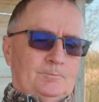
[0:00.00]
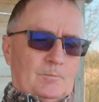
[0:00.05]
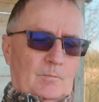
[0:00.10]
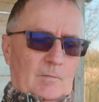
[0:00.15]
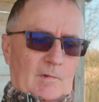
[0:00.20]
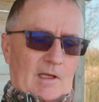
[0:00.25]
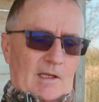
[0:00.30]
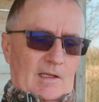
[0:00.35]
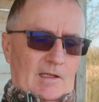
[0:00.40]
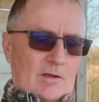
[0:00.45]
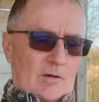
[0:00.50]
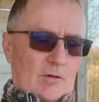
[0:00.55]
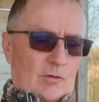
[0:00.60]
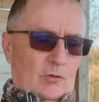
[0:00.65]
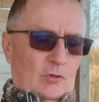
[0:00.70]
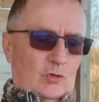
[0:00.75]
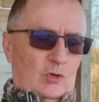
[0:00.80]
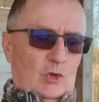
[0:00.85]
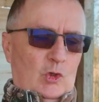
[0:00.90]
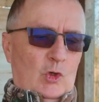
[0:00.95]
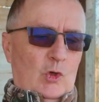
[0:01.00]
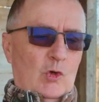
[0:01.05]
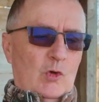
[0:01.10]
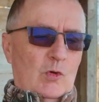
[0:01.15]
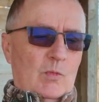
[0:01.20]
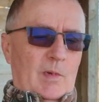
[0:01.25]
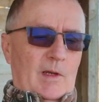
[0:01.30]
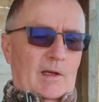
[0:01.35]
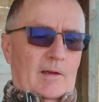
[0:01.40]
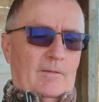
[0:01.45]
It's not too
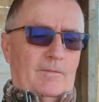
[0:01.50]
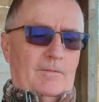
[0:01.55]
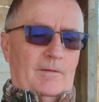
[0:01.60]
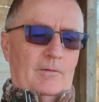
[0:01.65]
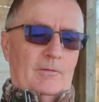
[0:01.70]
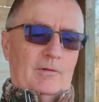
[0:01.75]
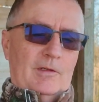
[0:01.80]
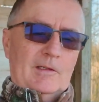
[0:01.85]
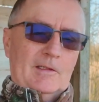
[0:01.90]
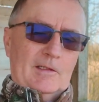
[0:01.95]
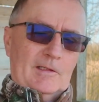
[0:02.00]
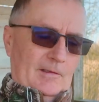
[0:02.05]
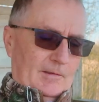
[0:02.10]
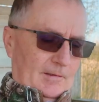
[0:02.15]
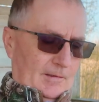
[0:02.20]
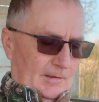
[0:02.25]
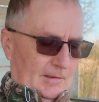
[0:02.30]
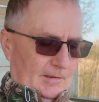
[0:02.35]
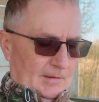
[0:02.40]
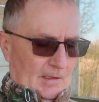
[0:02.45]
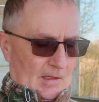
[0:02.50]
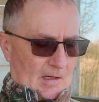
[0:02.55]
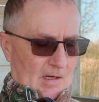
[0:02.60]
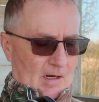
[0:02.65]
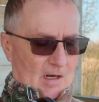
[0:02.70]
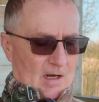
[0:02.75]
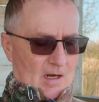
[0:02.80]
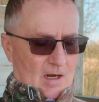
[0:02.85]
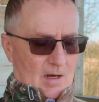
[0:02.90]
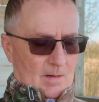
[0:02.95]
big a filter size.
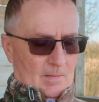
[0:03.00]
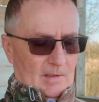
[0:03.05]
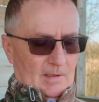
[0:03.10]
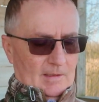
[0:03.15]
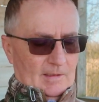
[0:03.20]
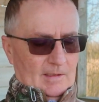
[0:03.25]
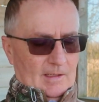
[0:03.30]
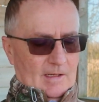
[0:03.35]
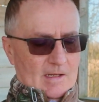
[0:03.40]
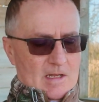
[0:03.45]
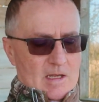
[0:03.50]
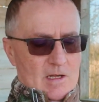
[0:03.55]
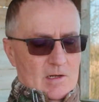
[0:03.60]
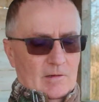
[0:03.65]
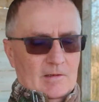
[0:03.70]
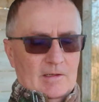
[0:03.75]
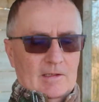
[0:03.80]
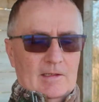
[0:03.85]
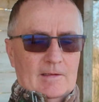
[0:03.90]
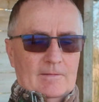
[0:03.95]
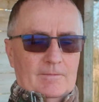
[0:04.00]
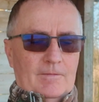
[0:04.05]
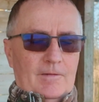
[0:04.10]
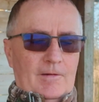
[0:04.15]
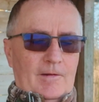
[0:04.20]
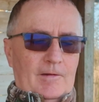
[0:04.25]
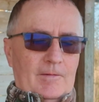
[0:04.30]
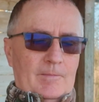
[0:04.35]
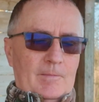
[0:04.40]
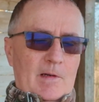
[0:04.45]
I mean, it's a
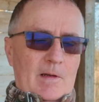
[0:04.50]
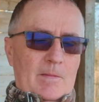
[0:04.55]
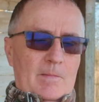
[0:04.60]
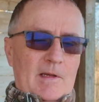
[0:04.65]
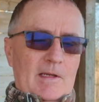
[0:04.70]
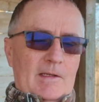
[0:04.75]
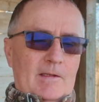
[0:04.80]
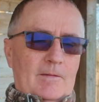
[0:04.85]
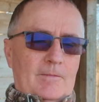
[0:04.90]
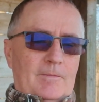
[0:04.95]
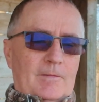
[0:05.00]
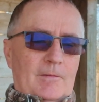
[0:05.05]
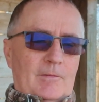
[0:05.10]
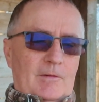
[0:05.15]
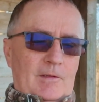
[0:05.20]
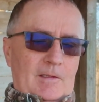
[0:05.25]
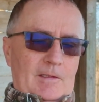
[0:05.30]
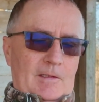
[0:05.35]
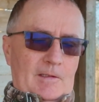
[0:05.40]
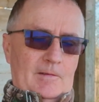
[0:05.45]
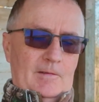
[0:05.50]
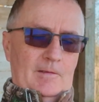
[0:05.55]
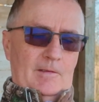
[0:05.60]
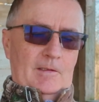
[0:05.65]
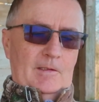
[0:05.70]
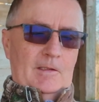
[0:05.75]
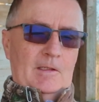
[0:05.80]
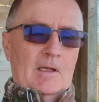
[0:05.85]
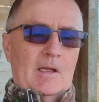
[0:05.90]
95mm filter size.